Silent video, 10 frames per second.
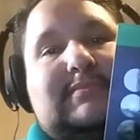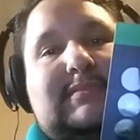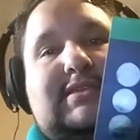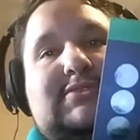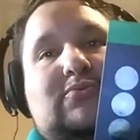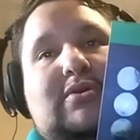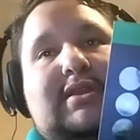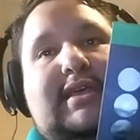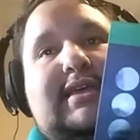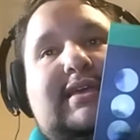This one
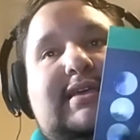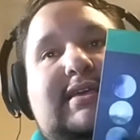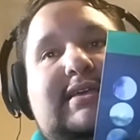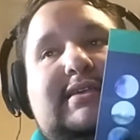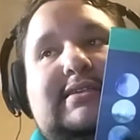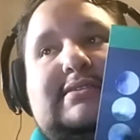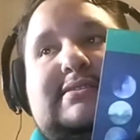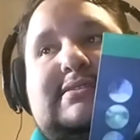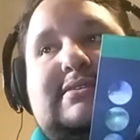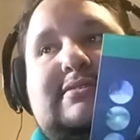
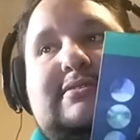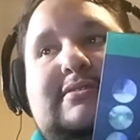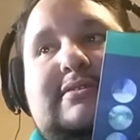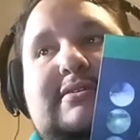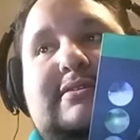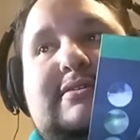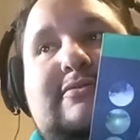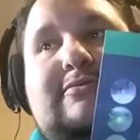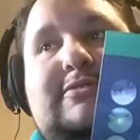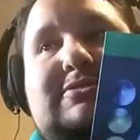is
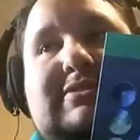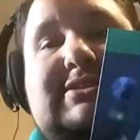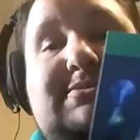was it's